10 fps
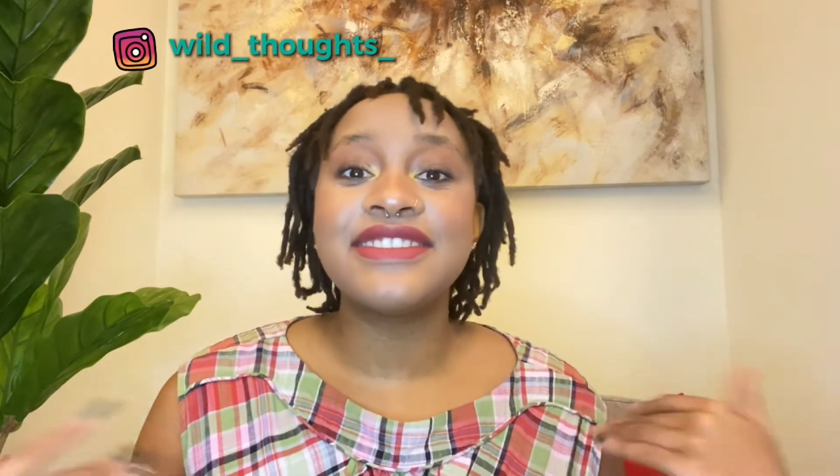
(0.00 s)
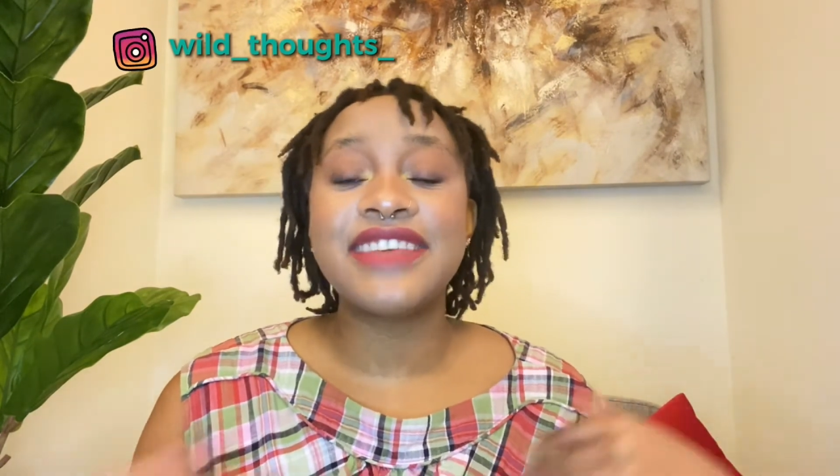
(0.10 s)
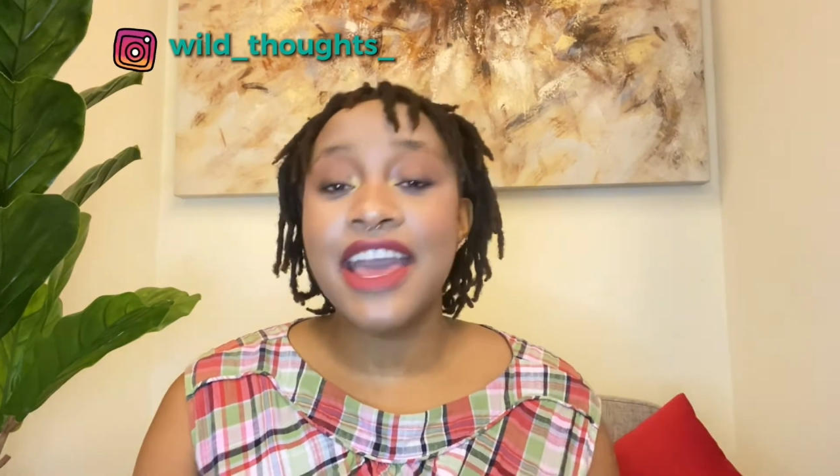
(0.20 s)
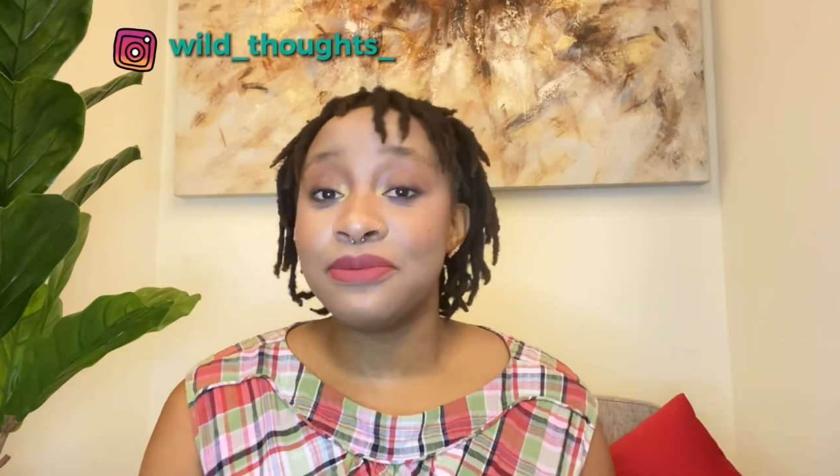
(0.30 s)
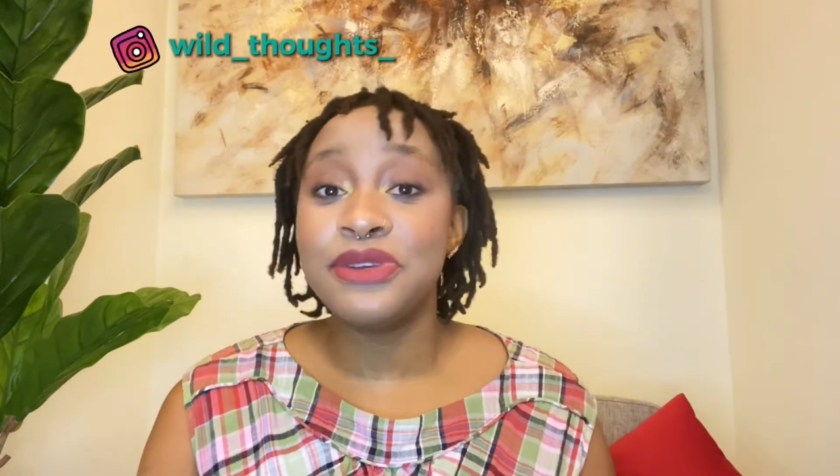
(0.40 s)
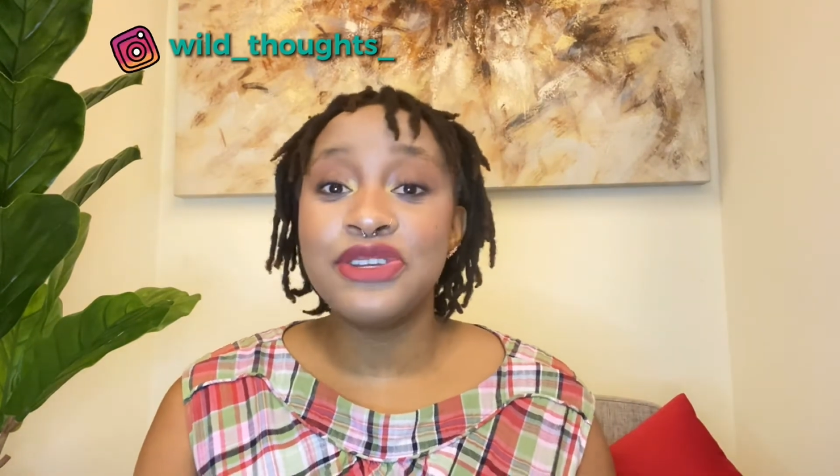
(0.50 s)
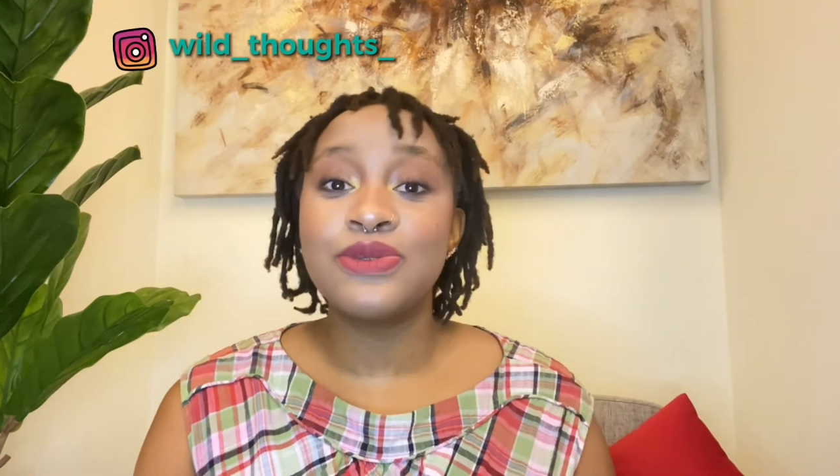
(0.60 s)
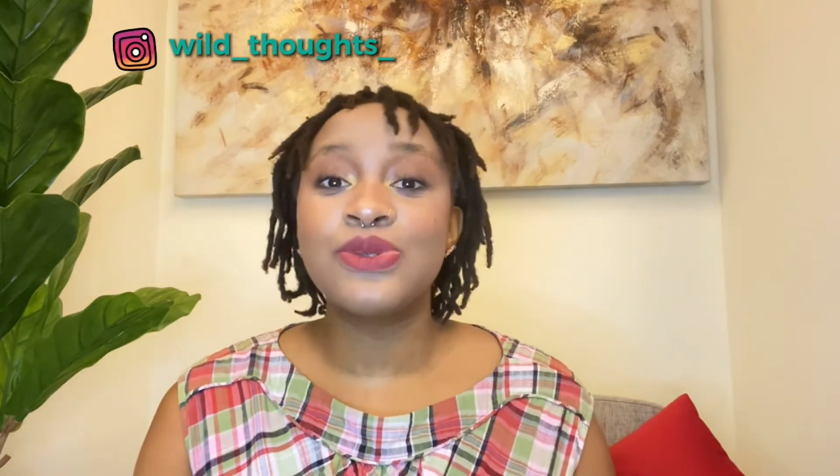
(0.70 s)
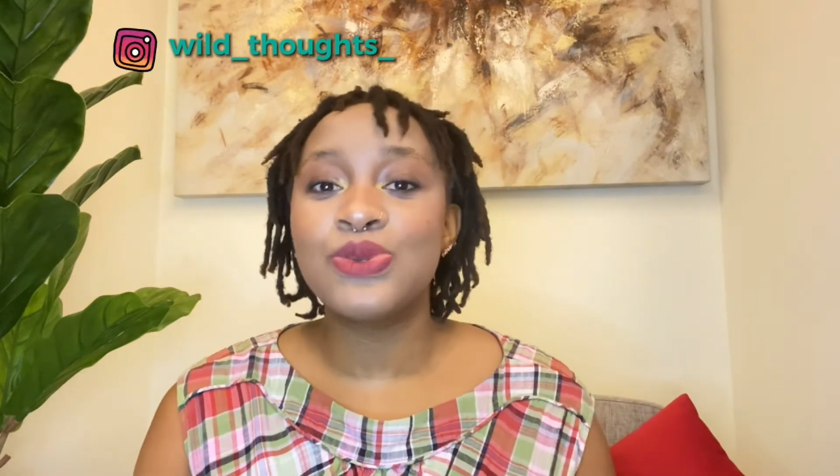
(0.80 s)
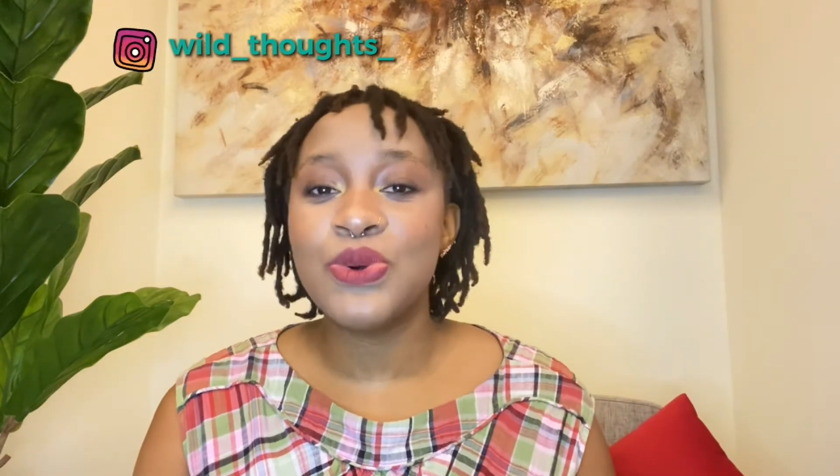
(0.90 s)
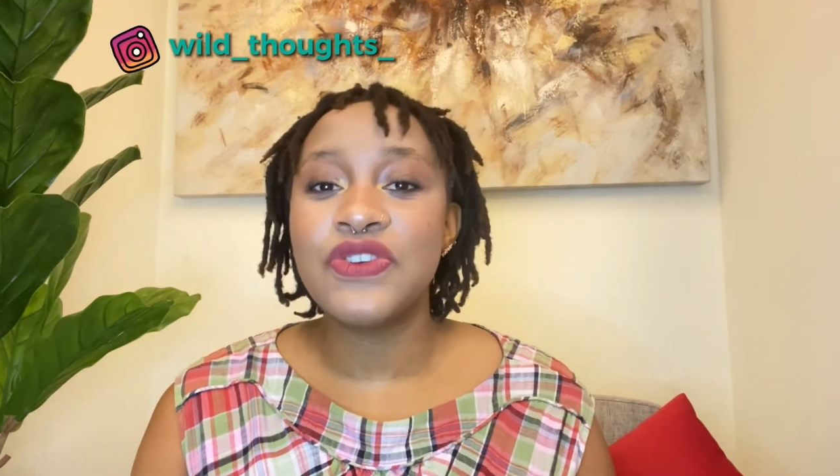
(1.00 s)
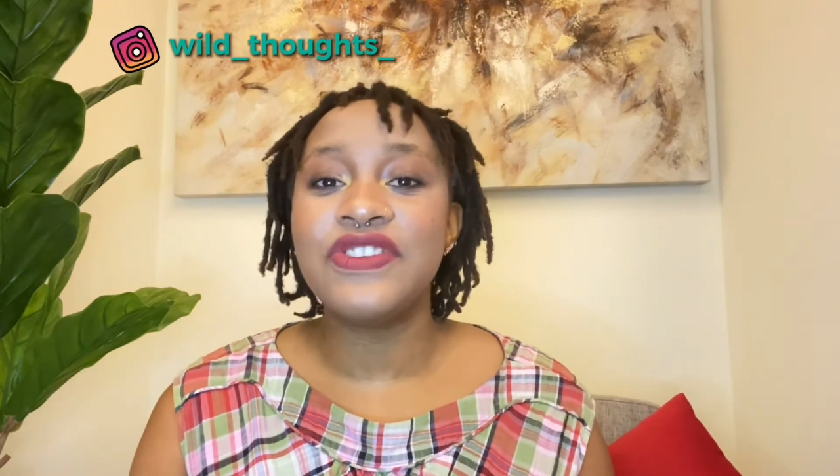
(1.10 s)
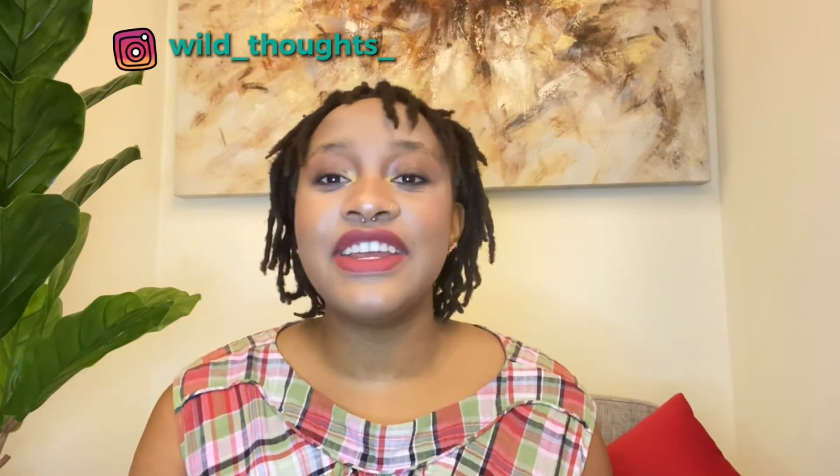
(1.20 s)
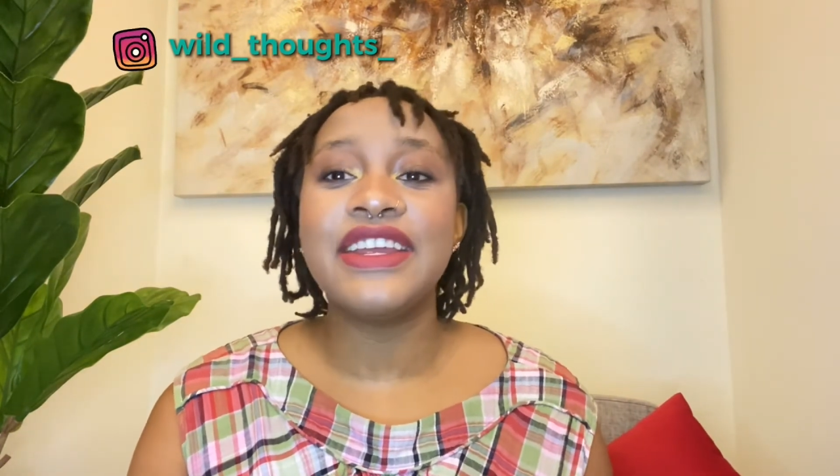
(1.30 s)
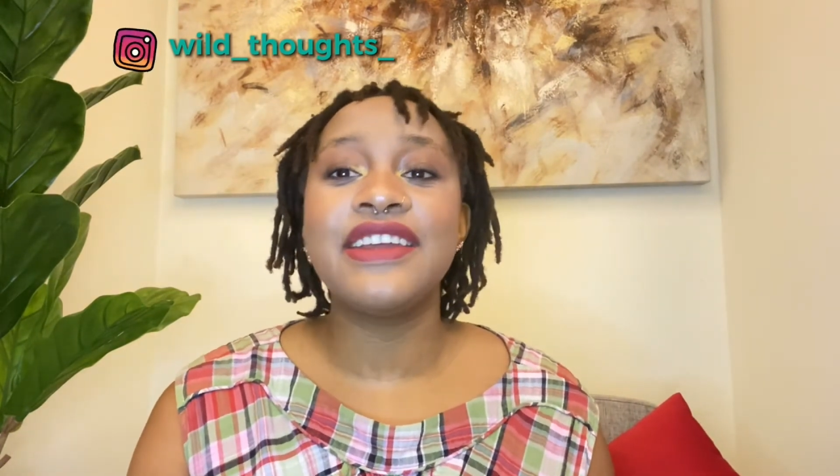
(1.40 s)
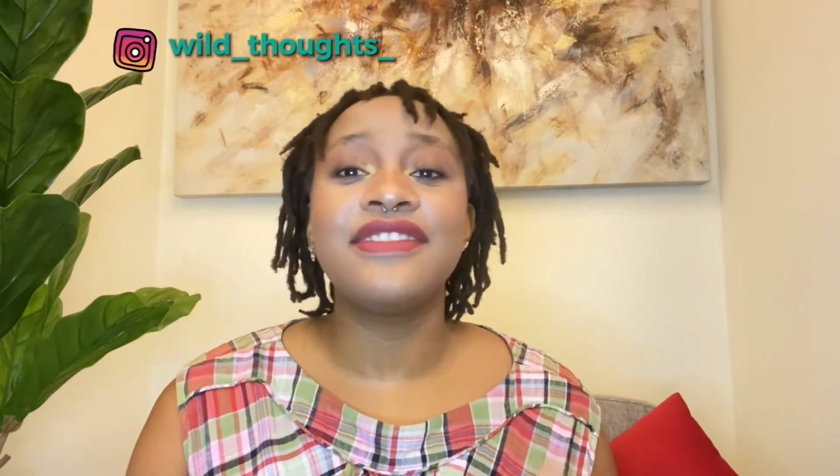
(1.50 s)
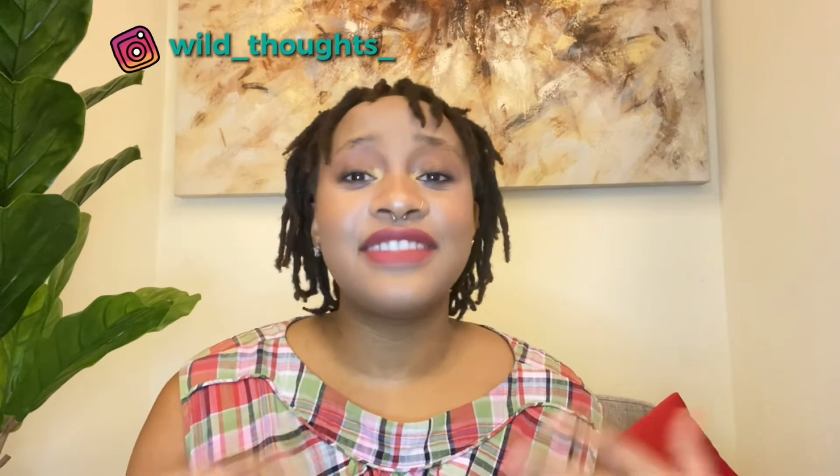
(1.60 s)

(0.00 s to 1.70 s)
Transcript: tag me in your story.